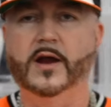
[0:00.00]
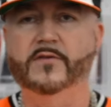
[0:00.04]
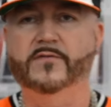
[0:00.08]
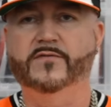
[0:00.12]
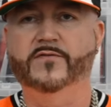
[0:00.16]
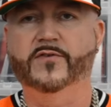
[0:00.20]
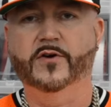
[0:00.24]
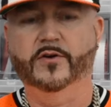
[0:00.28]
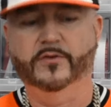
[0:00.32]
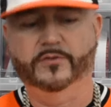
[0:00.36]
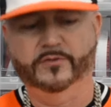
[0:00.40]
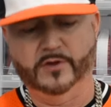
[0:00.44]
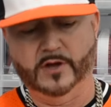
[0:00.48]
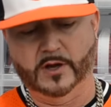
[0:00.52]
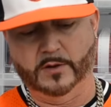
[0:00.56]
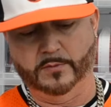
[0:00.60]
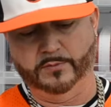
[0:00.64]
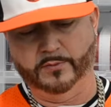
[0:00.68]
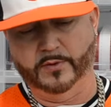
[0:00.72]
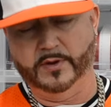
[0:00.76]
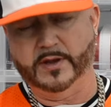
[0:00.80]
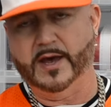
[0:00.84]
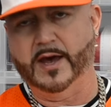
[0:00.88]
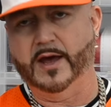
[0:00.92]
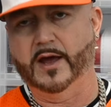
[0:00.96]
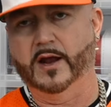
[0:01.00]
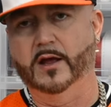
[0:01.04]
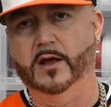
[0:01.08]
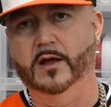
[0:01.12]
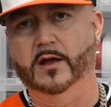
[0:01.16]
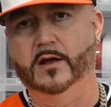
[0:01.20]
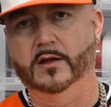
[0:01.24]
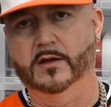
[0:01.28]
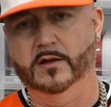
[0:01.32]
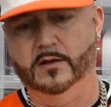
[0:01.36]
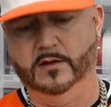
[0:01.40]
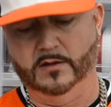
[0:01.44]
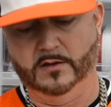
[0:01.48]
First up, we got
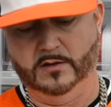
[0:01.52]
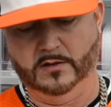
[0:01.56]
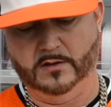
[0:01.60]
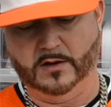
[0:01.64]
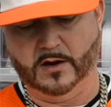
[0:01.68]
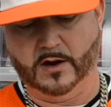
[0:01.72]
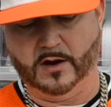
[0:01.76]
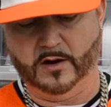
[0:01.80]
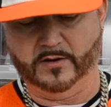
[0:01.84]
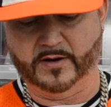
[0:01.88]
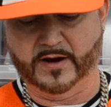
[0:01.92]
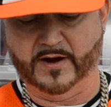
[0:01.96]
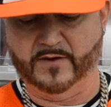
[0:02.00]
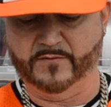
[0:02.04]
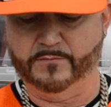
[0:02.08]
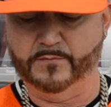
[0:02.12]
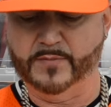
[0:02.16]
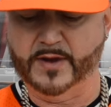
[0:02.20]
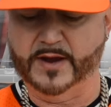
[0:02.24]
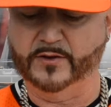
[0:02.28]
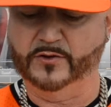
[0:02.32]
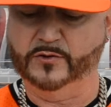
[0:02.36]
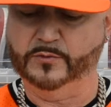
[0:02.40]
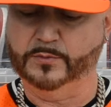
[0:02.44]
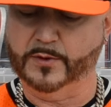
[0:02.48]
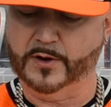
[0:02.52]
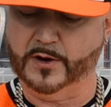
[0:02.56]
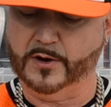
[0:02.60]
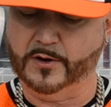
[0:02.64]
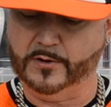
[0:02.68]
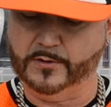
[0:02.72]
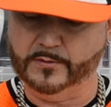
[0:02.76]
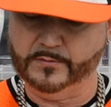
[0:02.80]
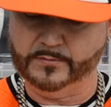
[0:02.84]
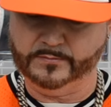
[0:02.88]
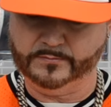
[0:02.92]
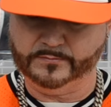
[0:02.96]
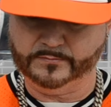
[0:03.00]
a autographed
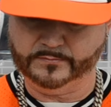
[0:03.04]
baseball.